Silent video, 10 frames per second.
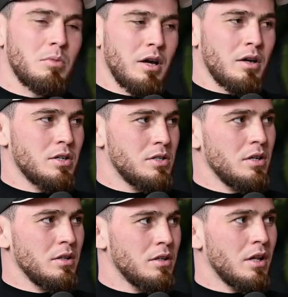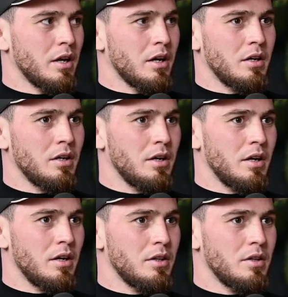My cousin, like
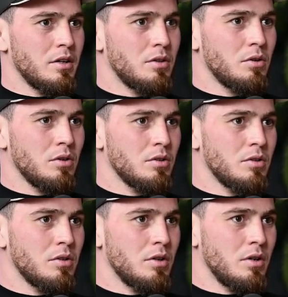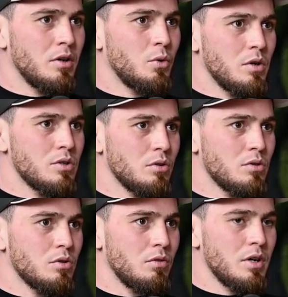I told, was
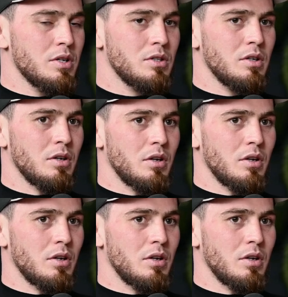also wrestler.